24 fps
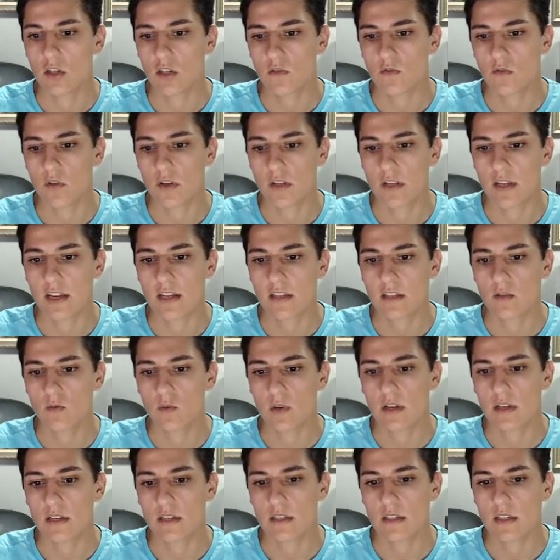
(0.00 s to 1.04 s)
for dates, we
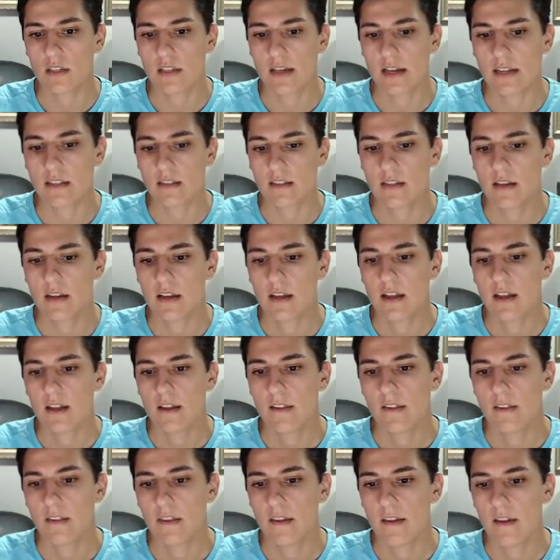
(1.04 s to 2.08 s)
can see that
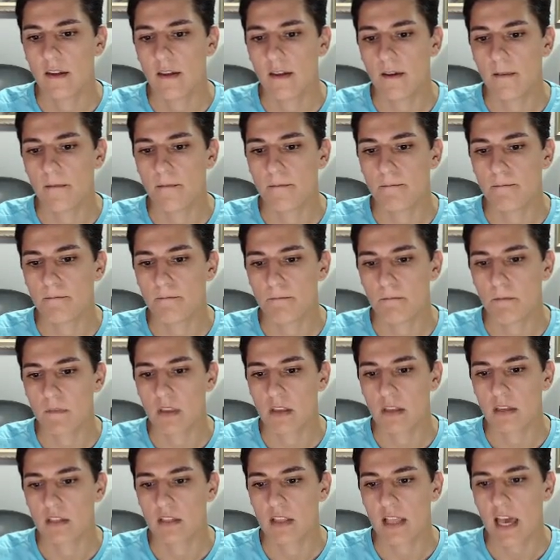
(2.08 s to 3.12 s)
the um,
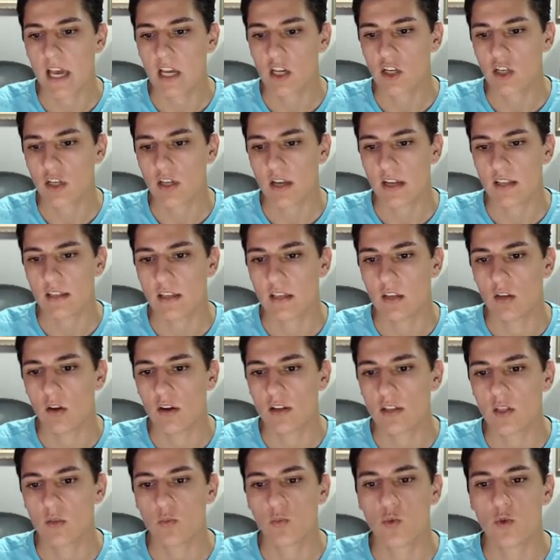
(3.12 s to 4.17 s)
slash and the
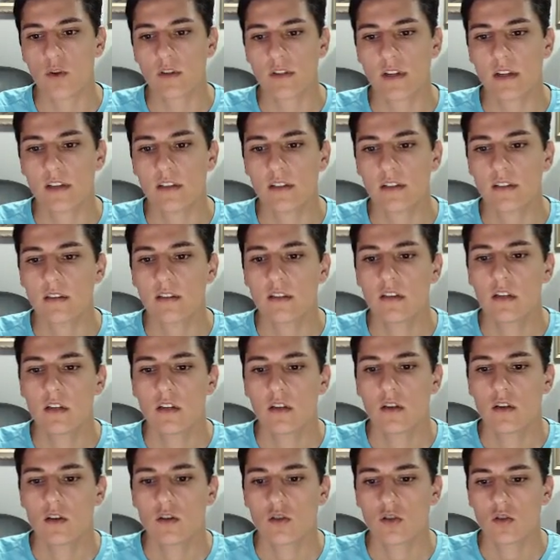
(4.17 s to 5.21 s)
dots presented.
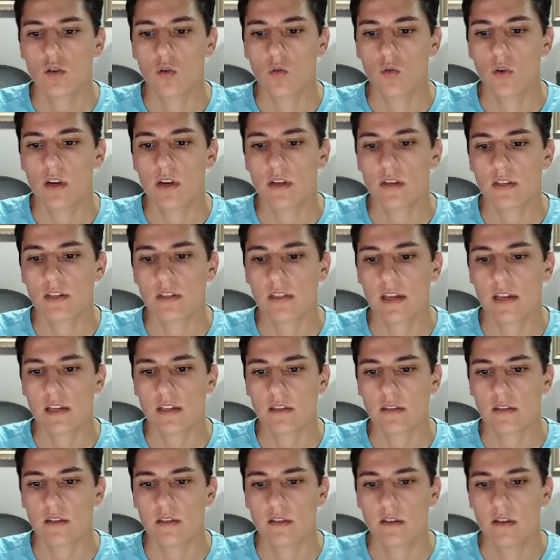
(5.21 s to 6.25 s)
So we can set
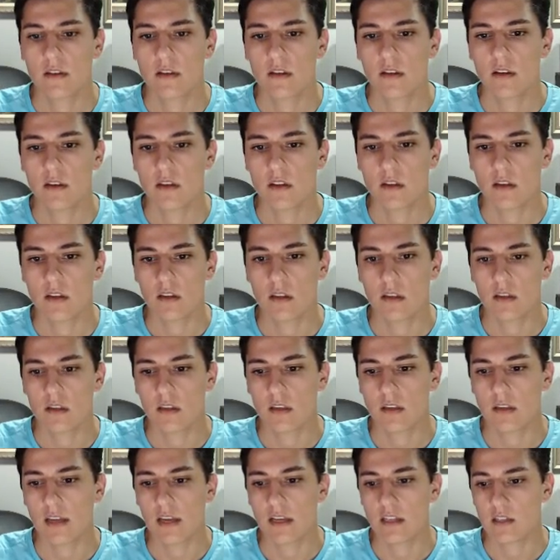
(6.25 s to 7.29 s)
the
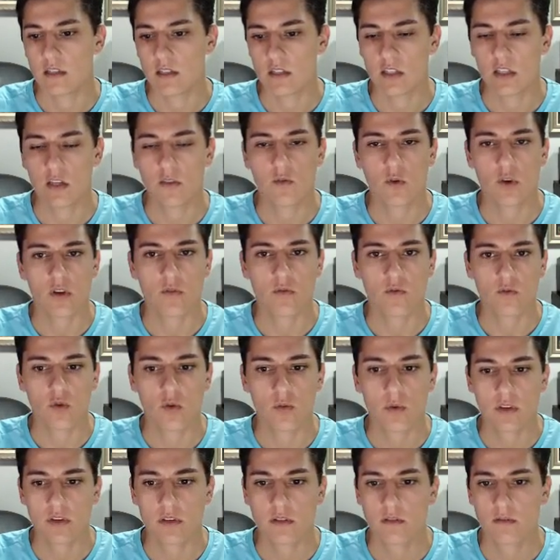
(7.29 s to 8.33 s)
date in different
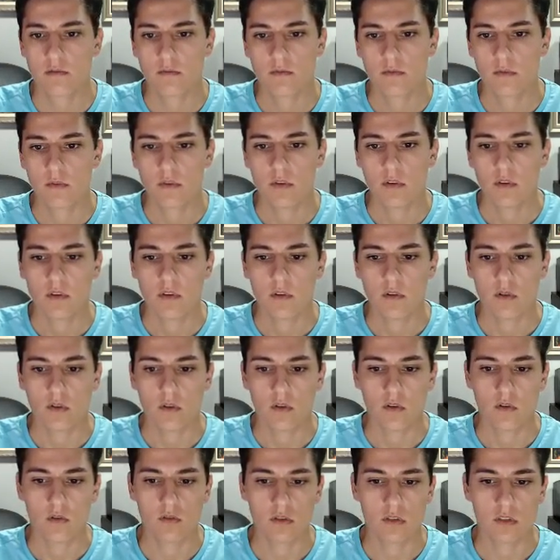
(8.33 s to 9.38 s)
formats
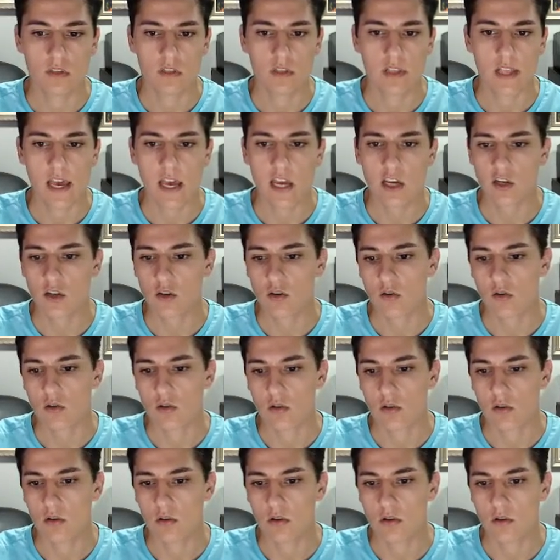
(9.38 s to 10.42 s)
using slash
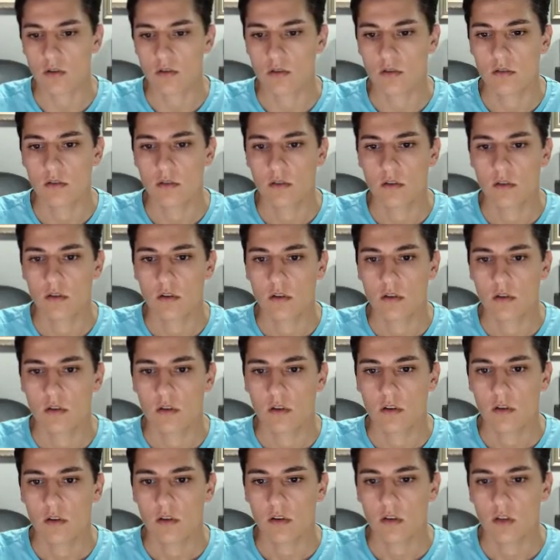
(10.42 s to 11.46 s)
or
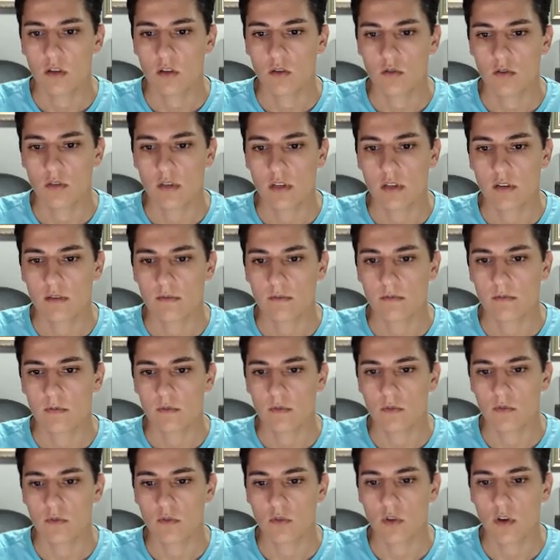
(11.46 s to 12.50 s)
using
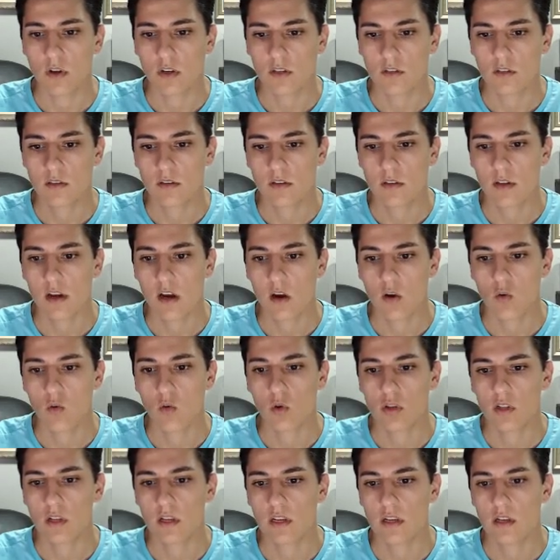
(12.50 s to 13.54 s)
dots
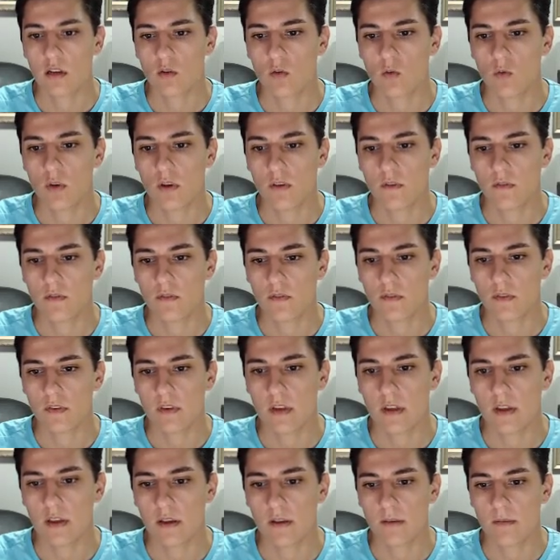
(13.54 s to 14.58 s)
according with
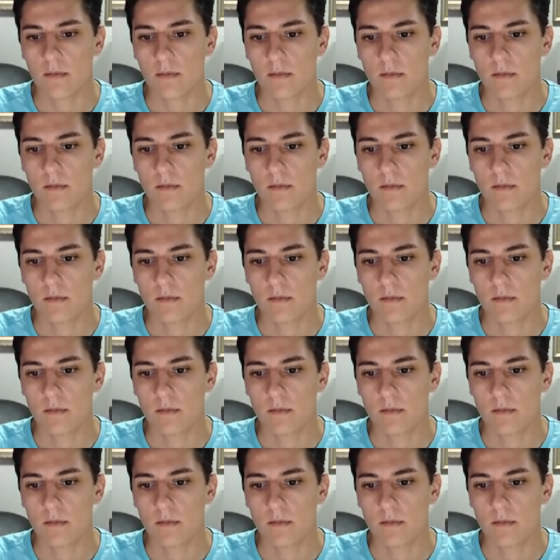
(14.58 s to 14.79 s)
the um,